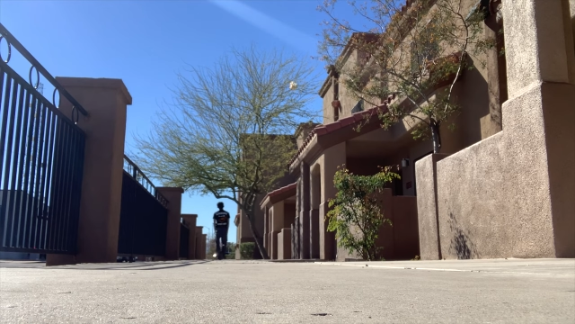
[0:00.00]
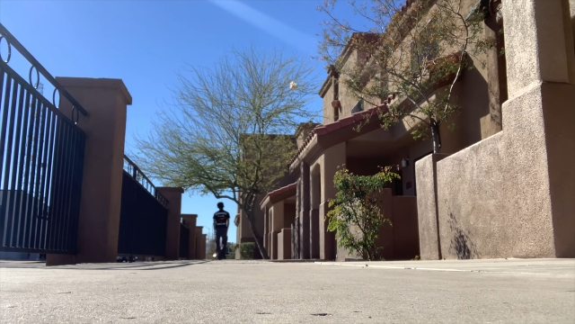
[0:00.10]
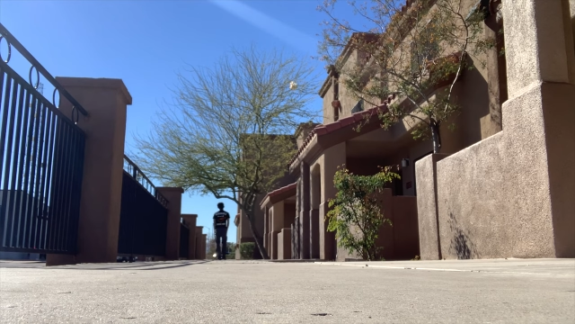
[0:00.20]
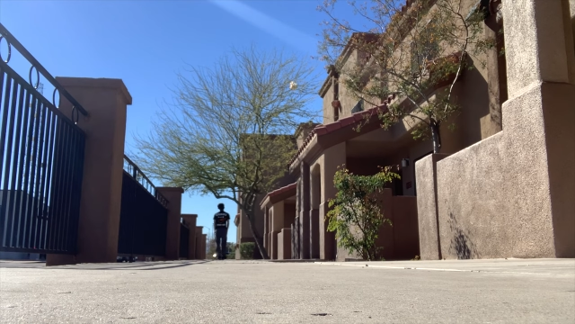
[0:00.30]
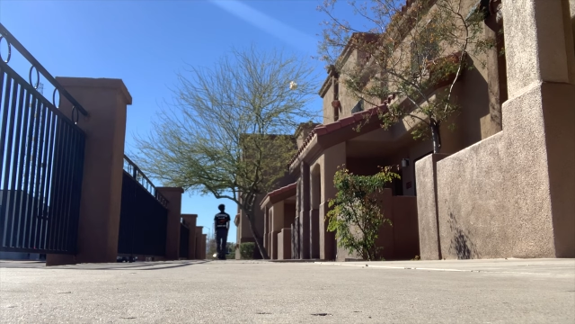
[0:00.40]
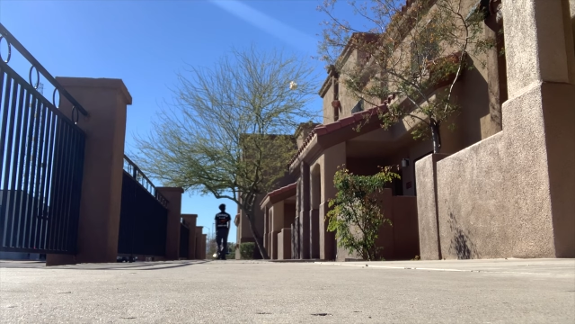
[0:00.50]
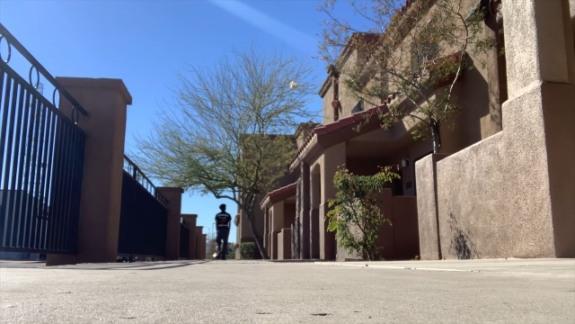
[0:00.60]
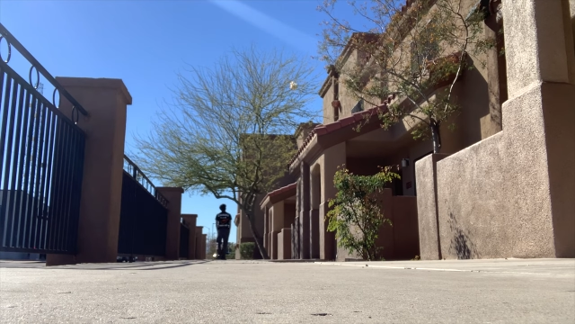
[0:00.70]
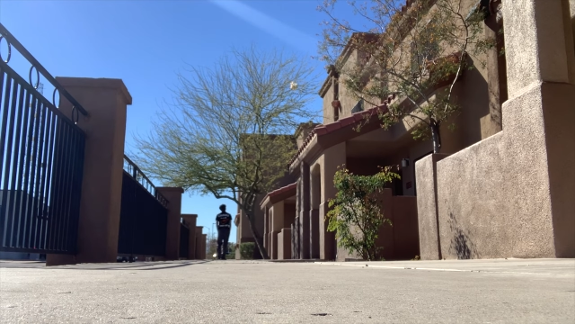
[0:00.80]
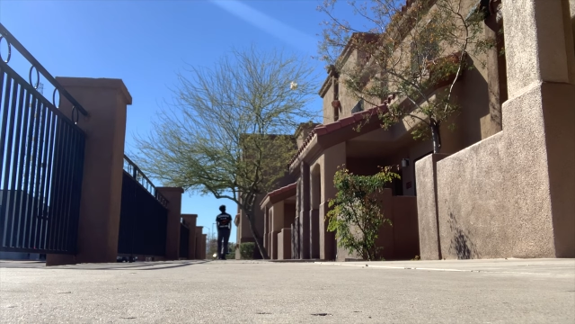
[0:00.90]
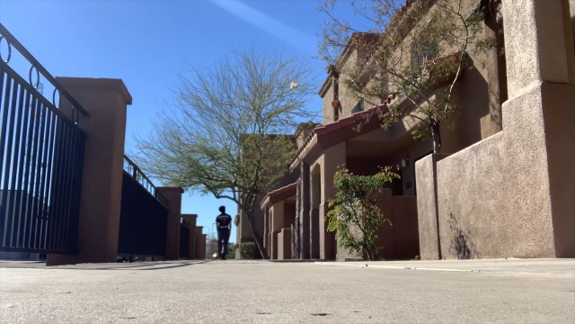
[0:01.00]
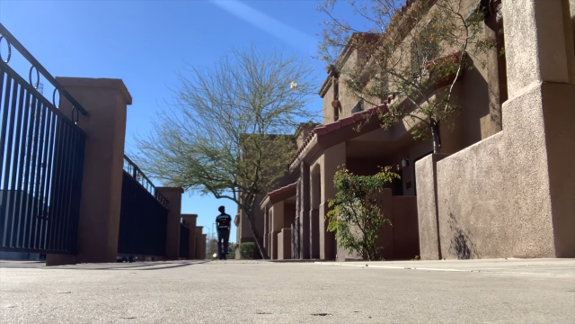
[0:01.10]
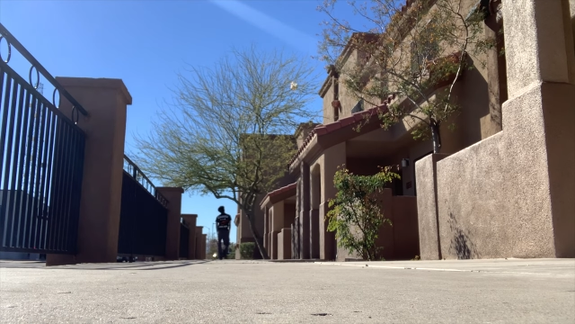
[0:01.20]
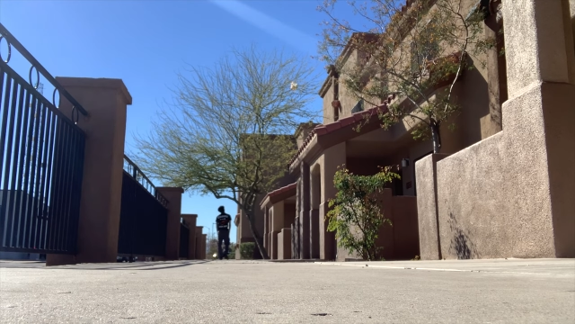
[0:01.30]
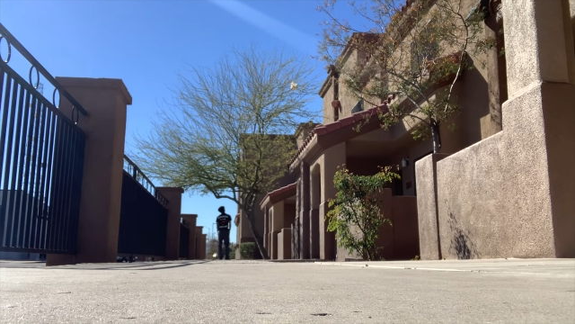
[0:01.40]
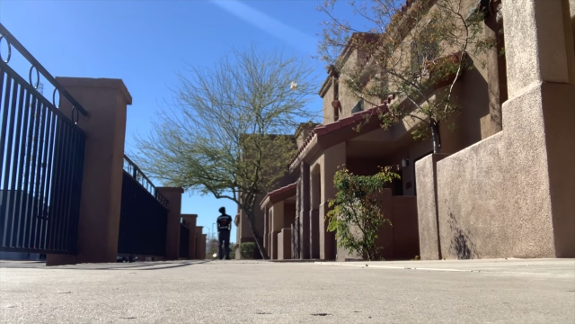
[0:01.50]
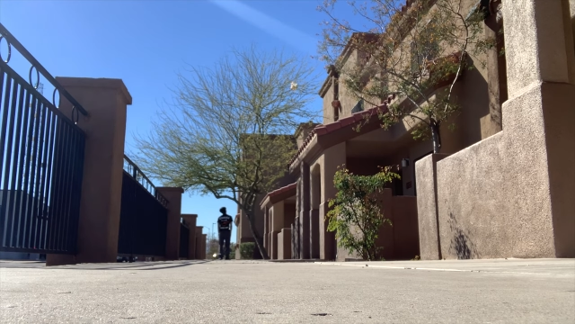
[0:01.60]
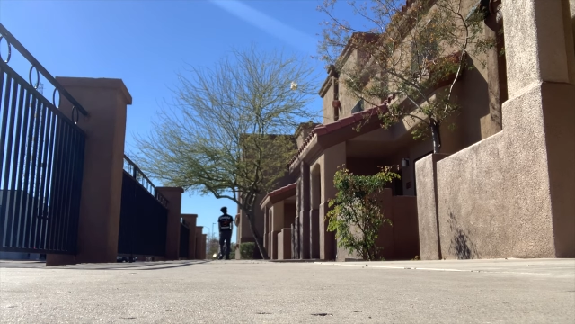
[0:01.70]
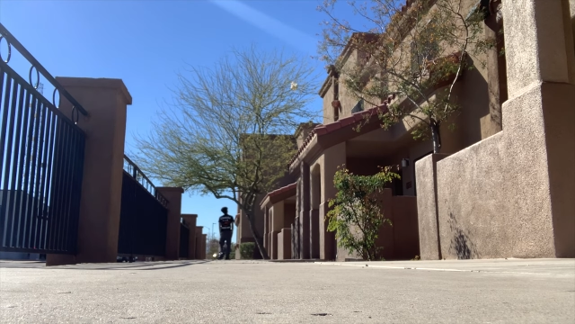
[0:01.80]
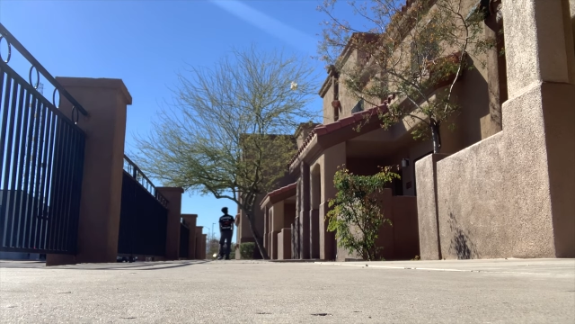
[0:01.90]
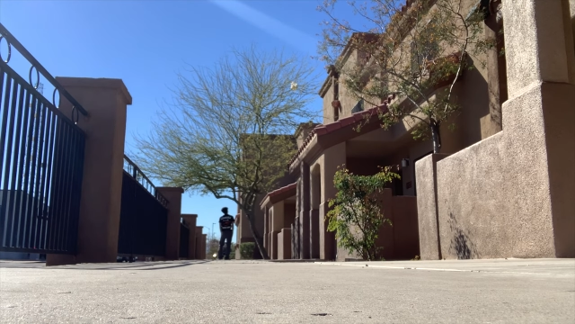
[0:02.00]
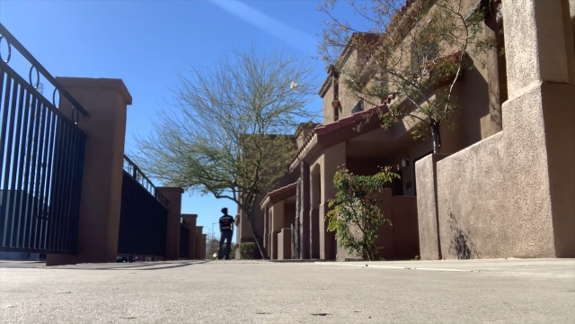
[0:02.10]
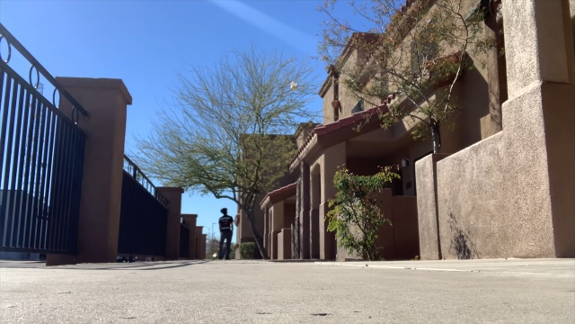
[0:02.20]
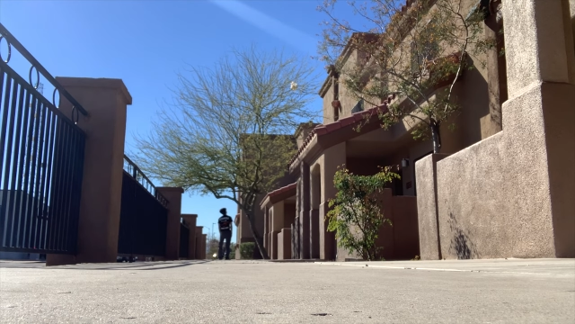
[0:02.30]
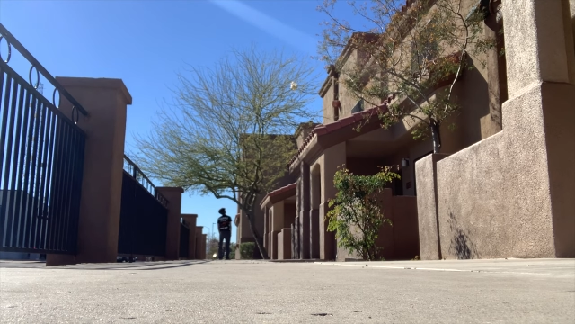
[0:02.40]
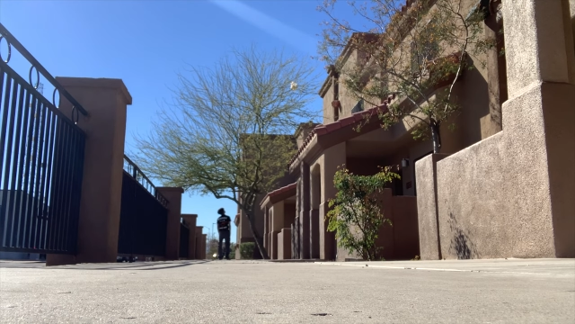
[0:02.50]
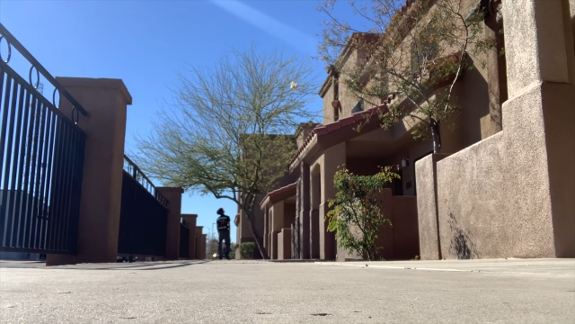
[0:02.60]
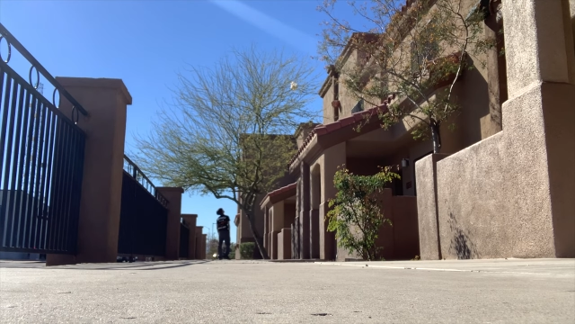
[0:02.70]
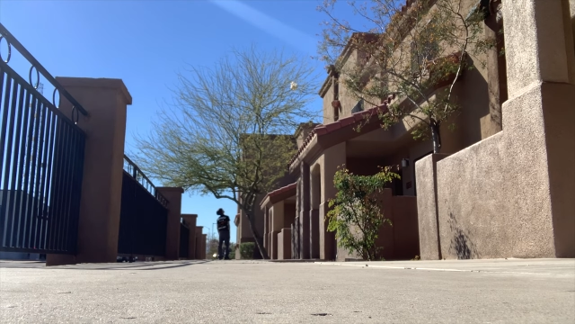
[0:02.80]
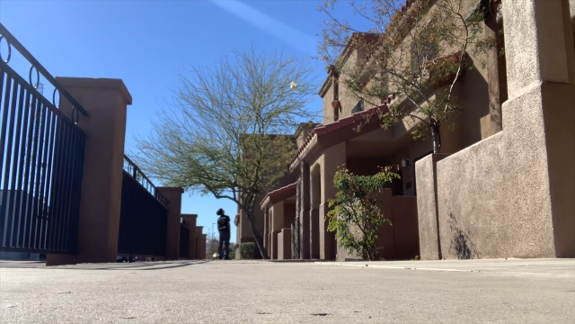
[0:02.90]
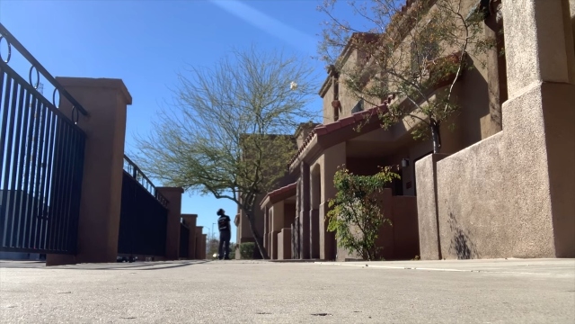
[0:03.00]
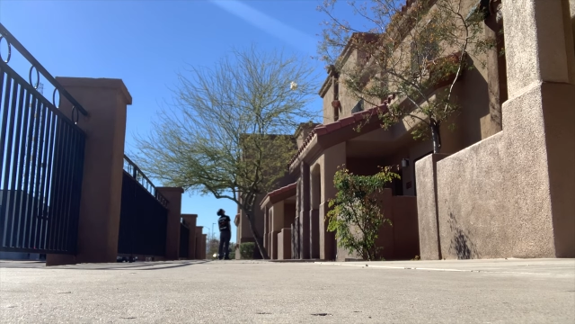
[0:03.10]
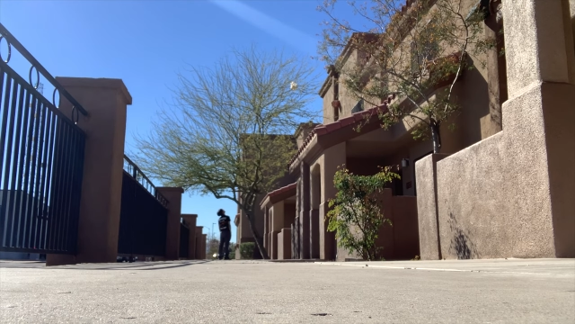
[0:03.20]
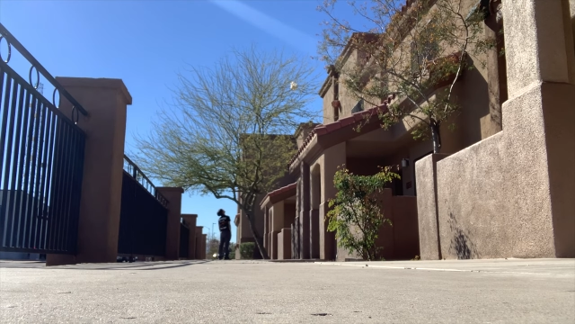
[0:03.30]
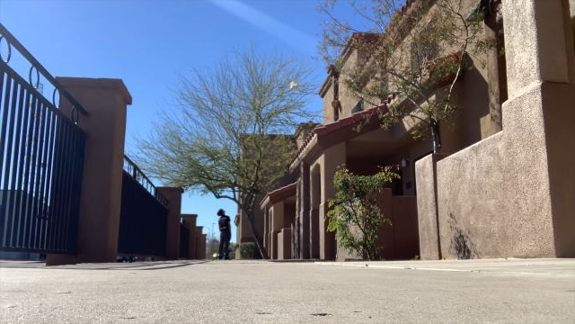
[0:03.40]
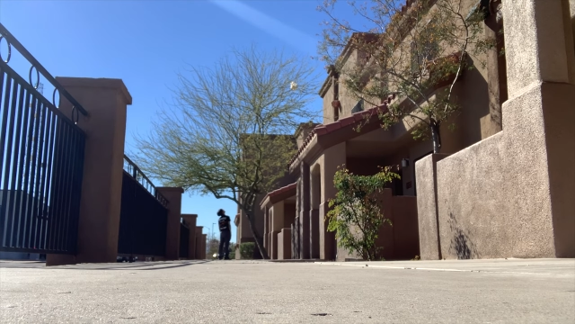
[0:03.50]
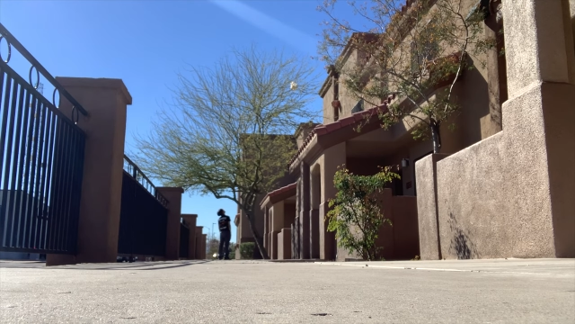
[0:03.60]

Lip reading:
(no speaker visible)